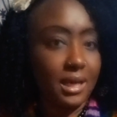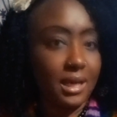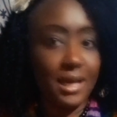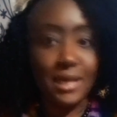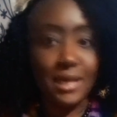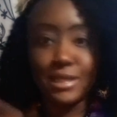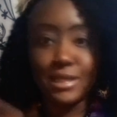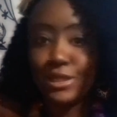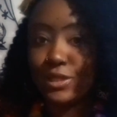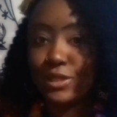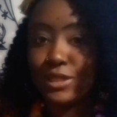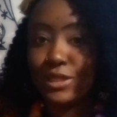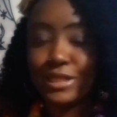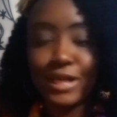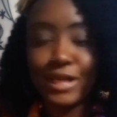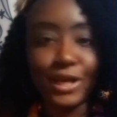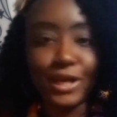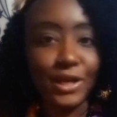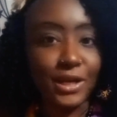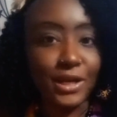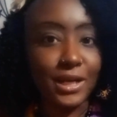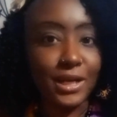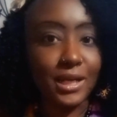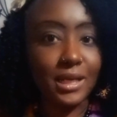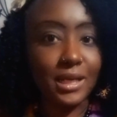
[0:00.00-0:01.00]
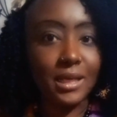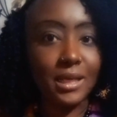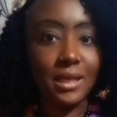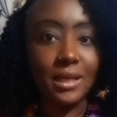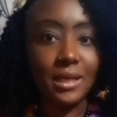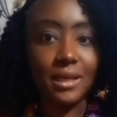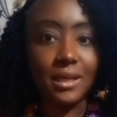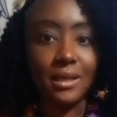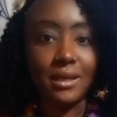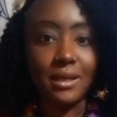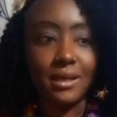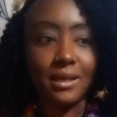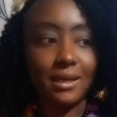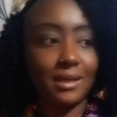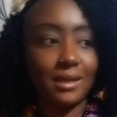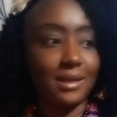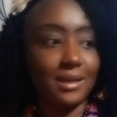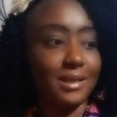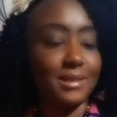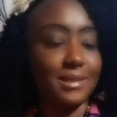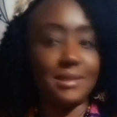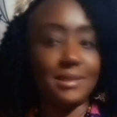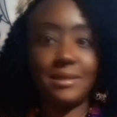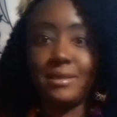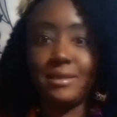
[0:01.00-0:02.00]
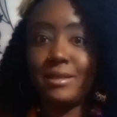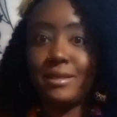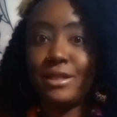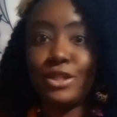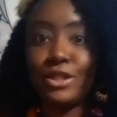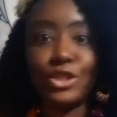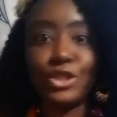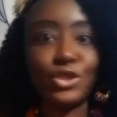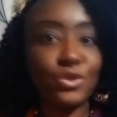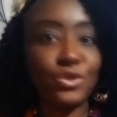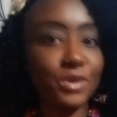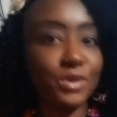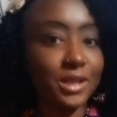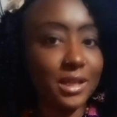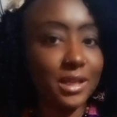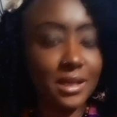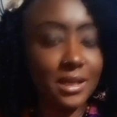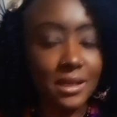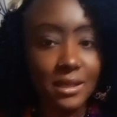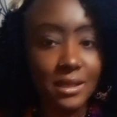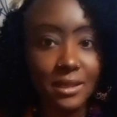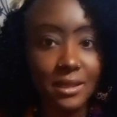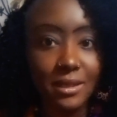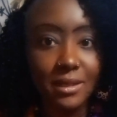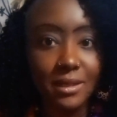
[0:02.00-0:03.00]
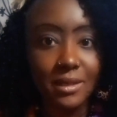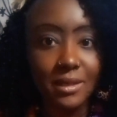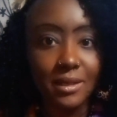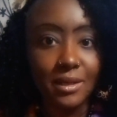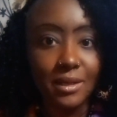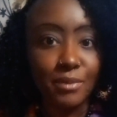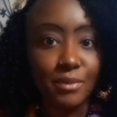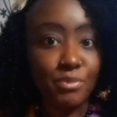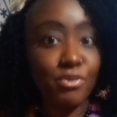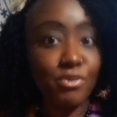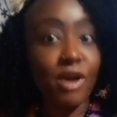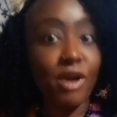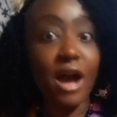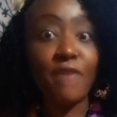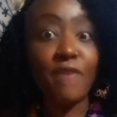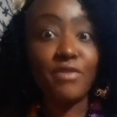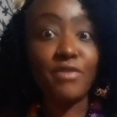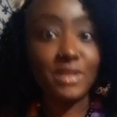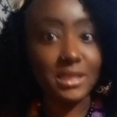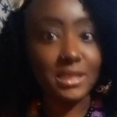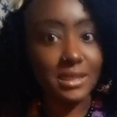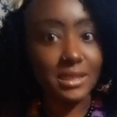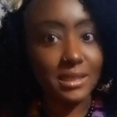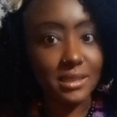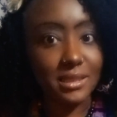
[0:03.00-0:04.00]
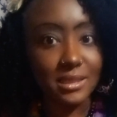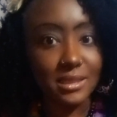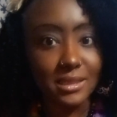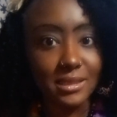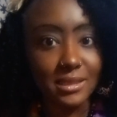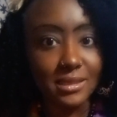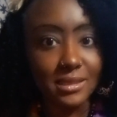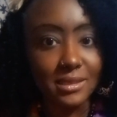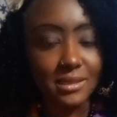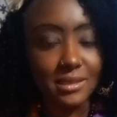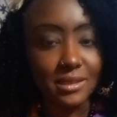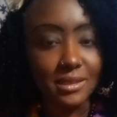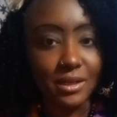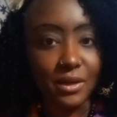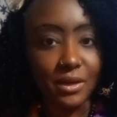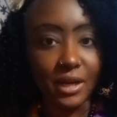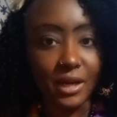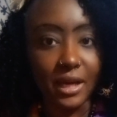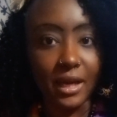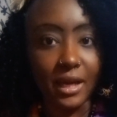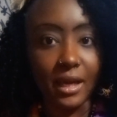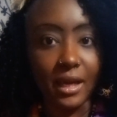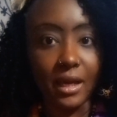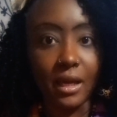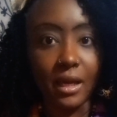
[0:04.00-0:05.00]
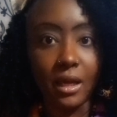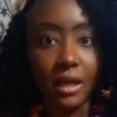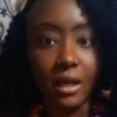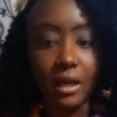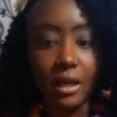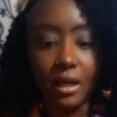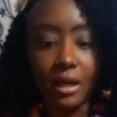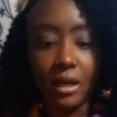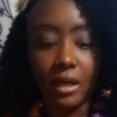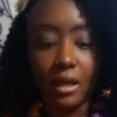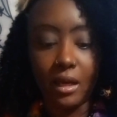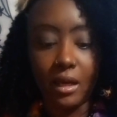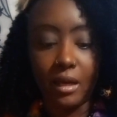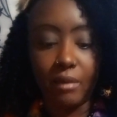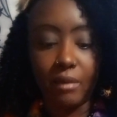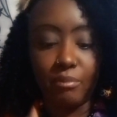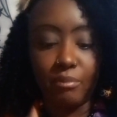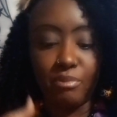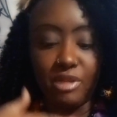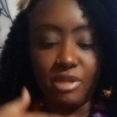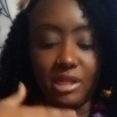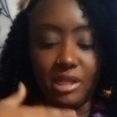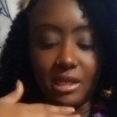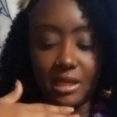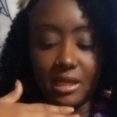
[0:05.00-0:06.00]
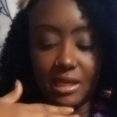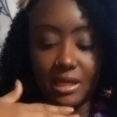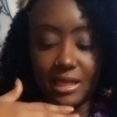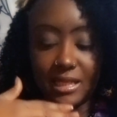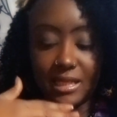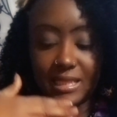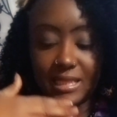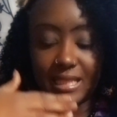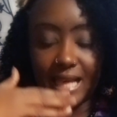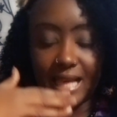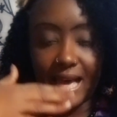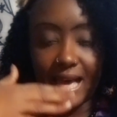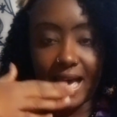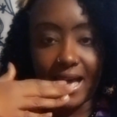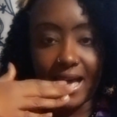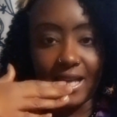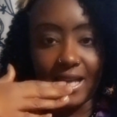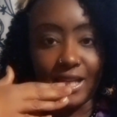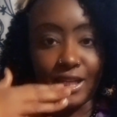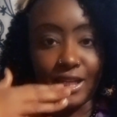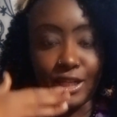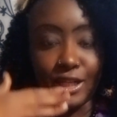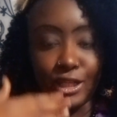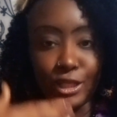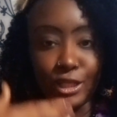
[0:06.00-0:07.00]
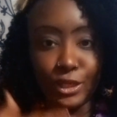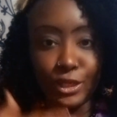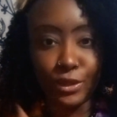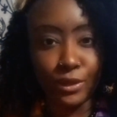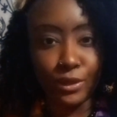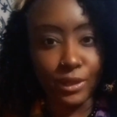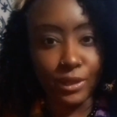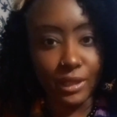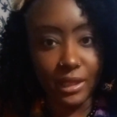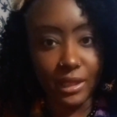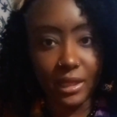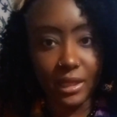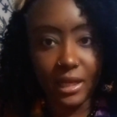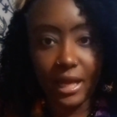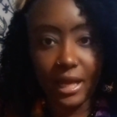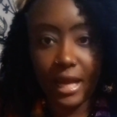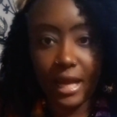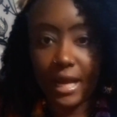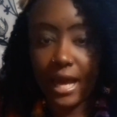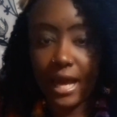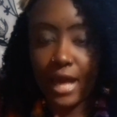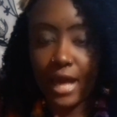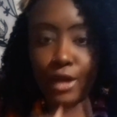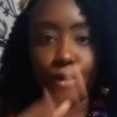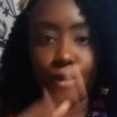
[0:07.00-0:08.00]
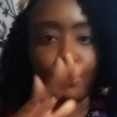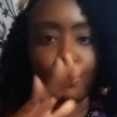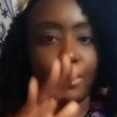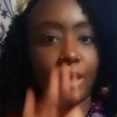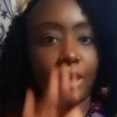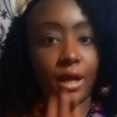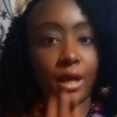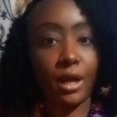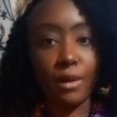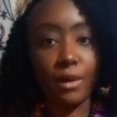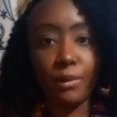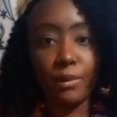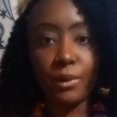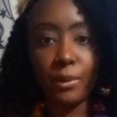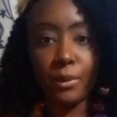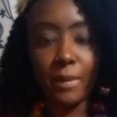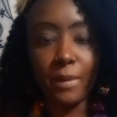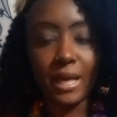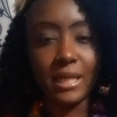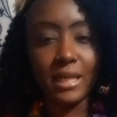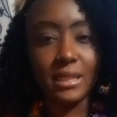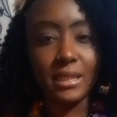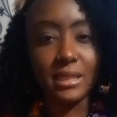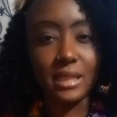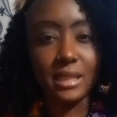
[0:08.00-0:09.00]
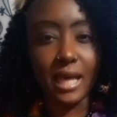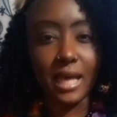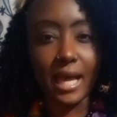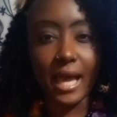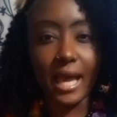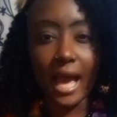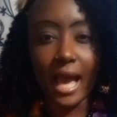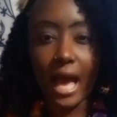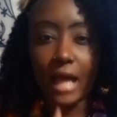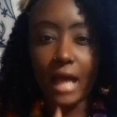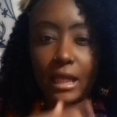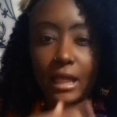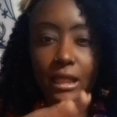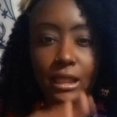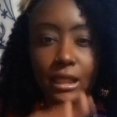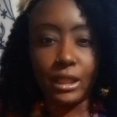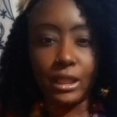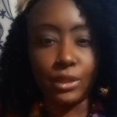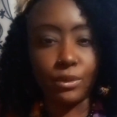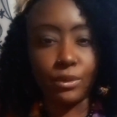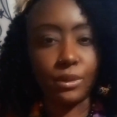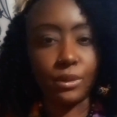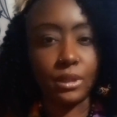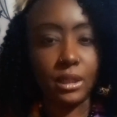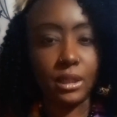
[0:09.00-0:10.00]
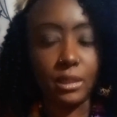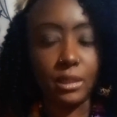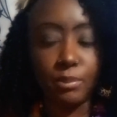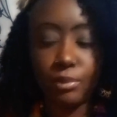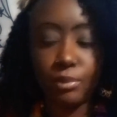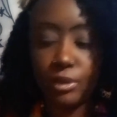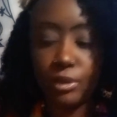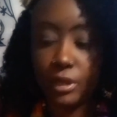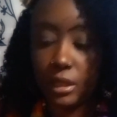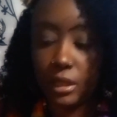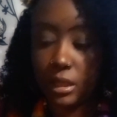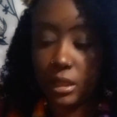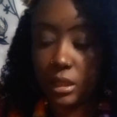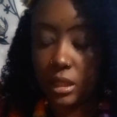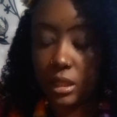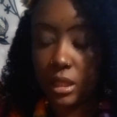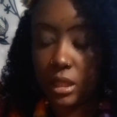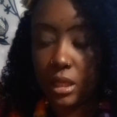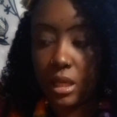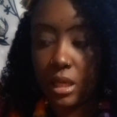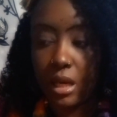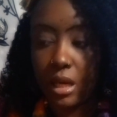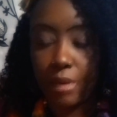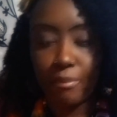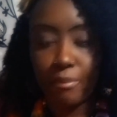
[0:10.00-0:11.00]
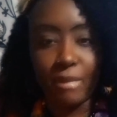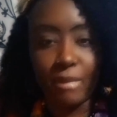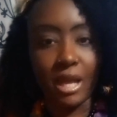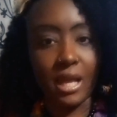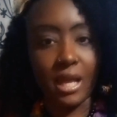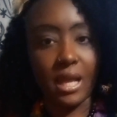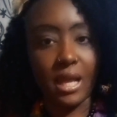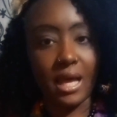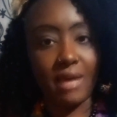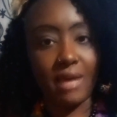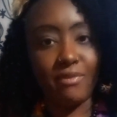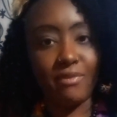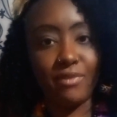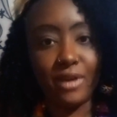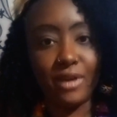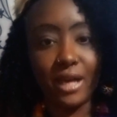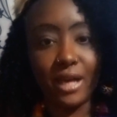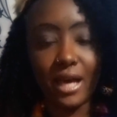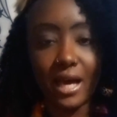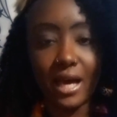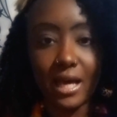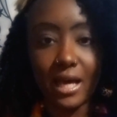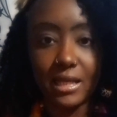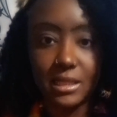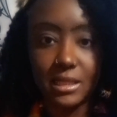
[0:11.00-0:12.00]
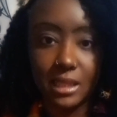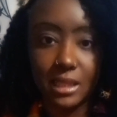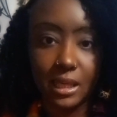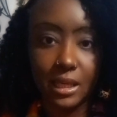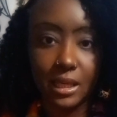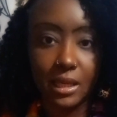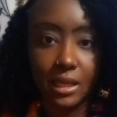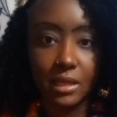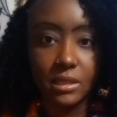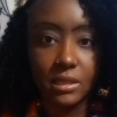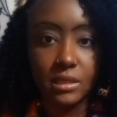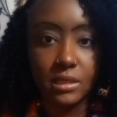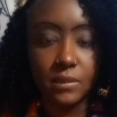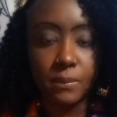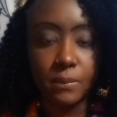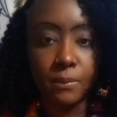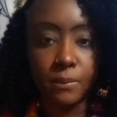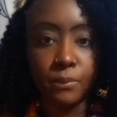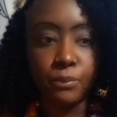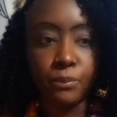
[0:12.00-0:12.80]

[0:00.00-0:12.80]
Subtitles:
esoteric, eccentric prophetess, okay? Because literally, and I don't care what nobody say, I literally put my life in God's hands.